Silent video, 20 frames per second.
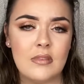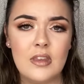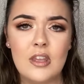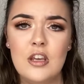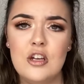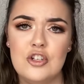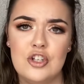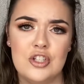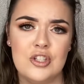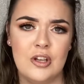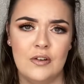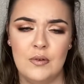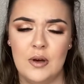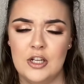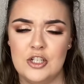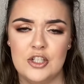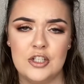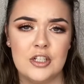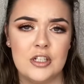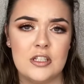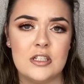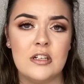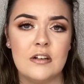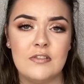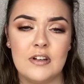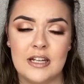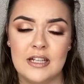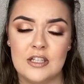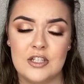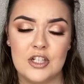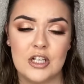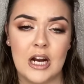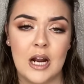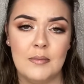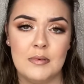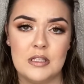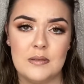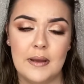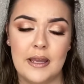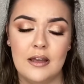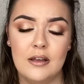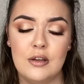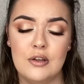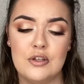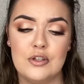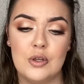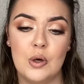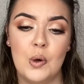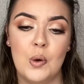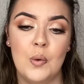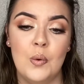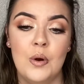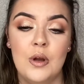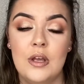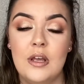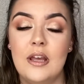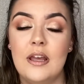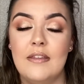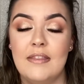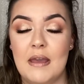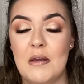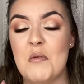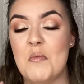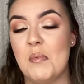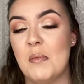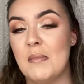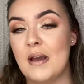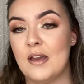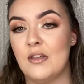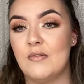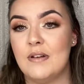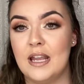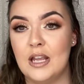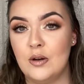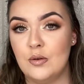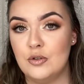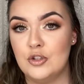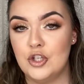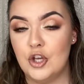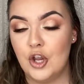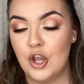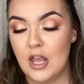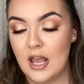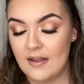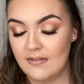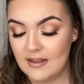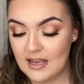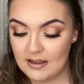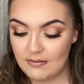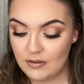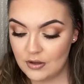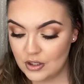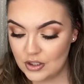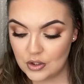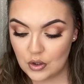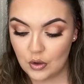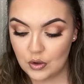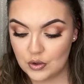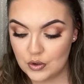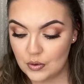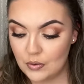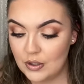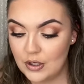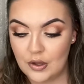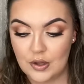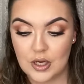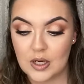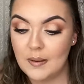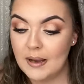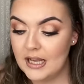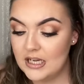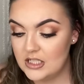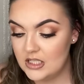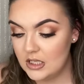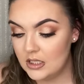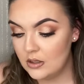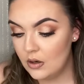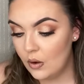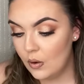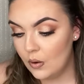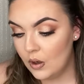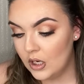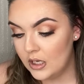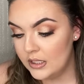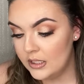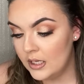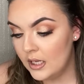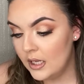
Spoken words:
Just love watching her and stuff on Instagram as well, so they would be my 3 go-to. And then there's also another question on